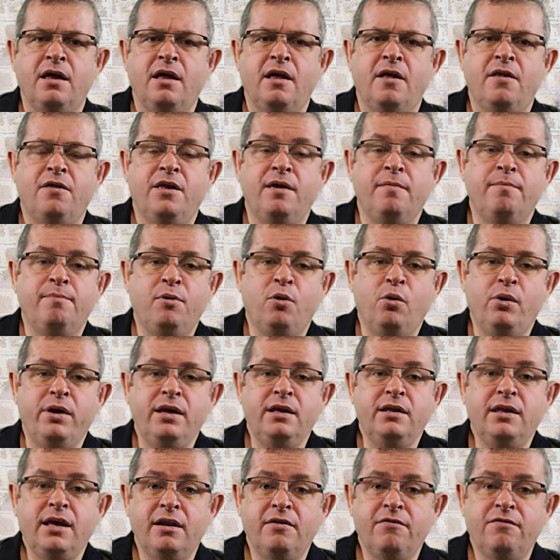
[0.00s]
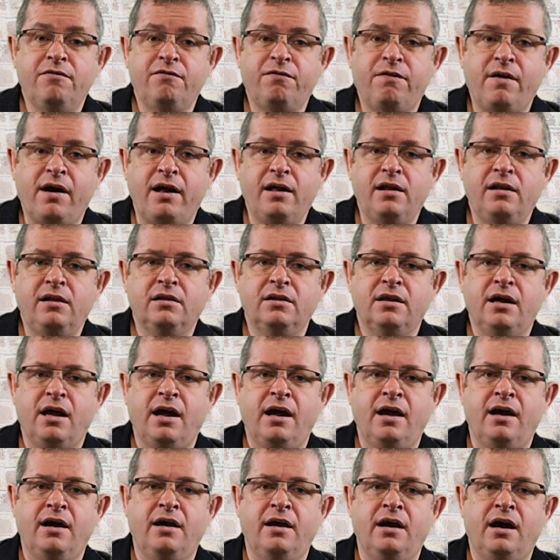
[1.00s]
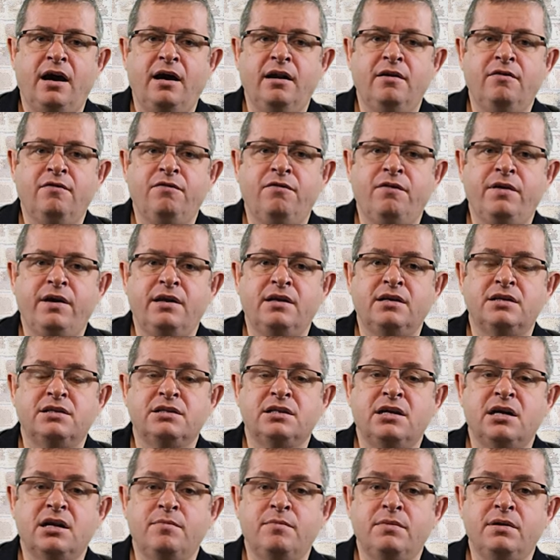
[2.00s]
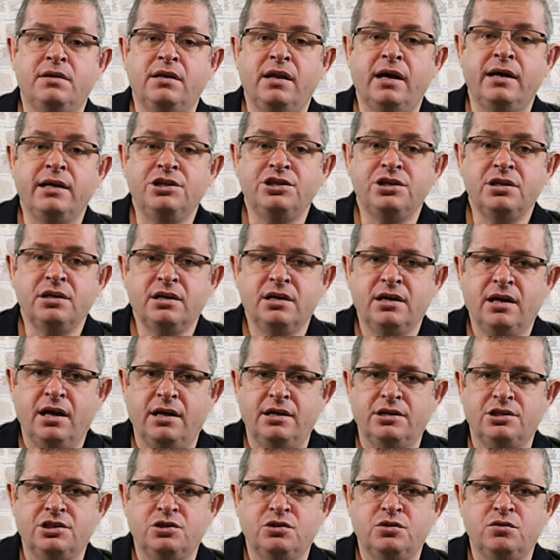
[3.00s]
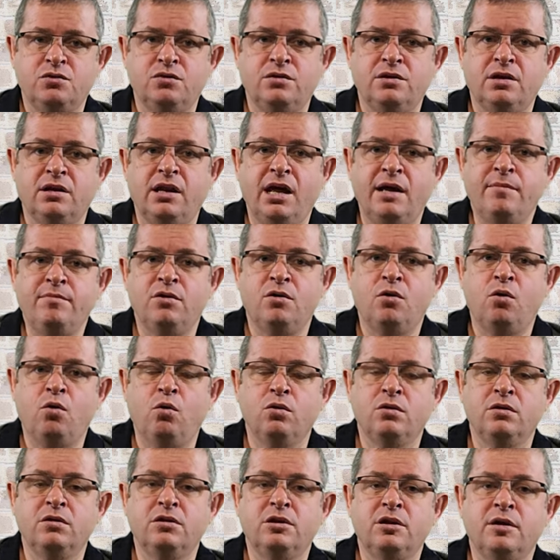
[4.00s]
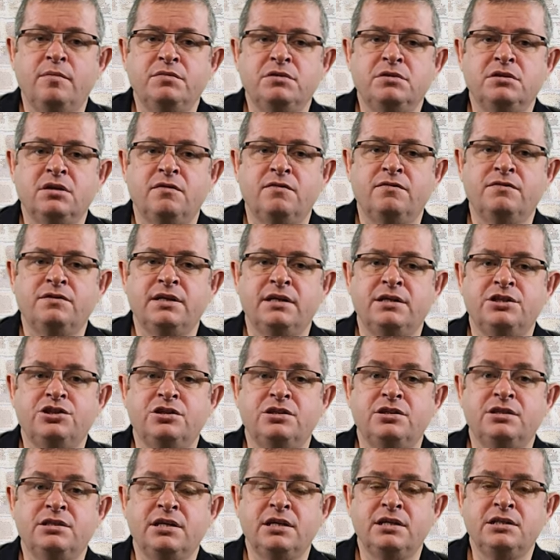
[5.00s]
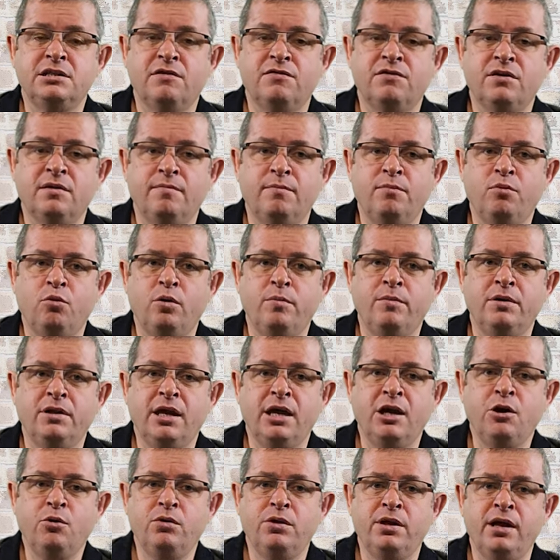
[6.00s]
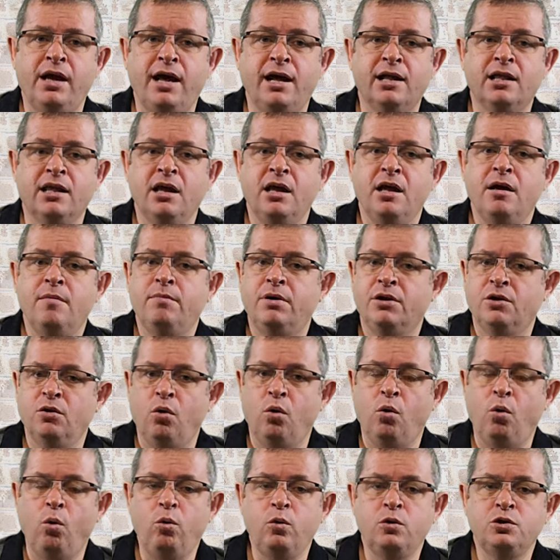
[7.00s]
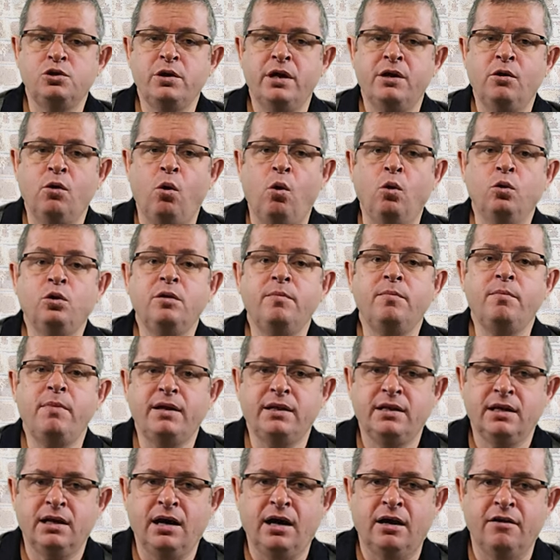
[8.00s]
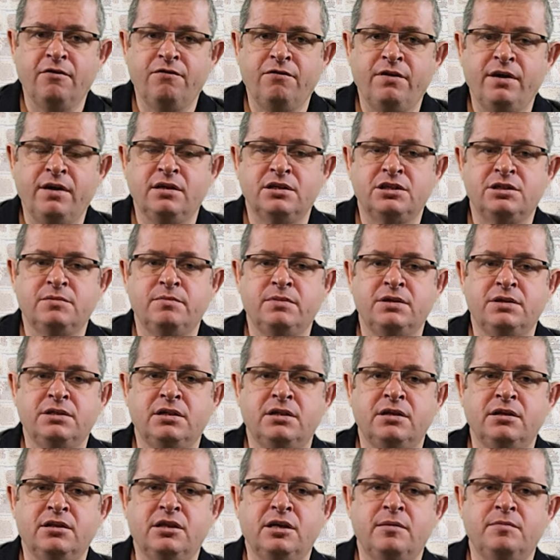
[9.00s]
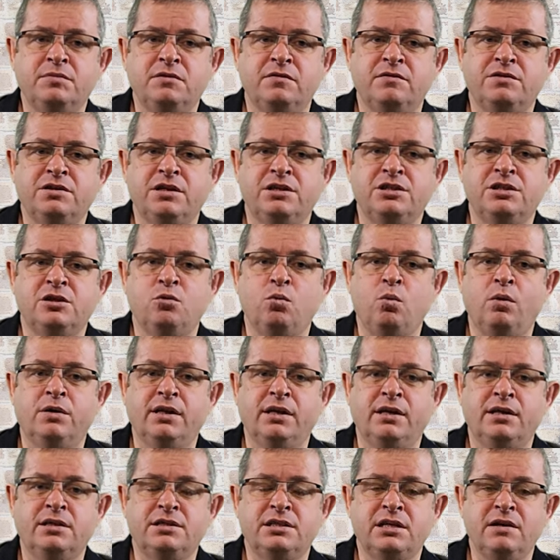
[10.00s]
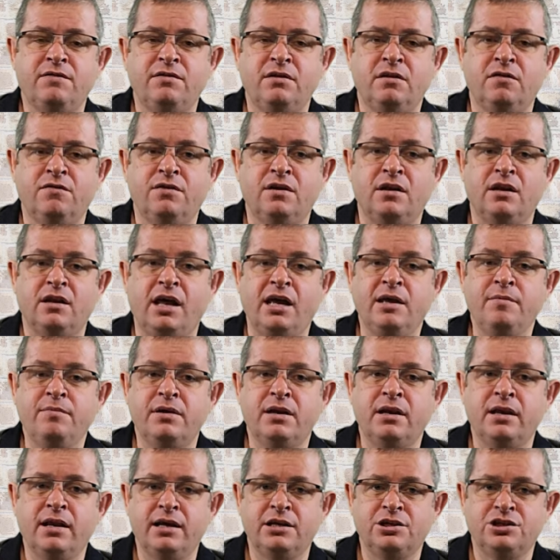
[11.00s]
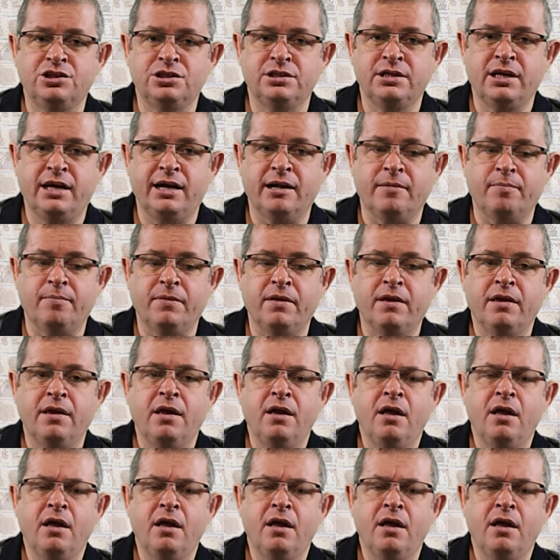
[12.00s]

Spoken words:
The employee then filed an unfair discrimination case to the Labor Court in terms of Section 6 of the Employment Equity Act, but also an automatic unfair dismissal in terms of Section 187 of the Labor Relations Act.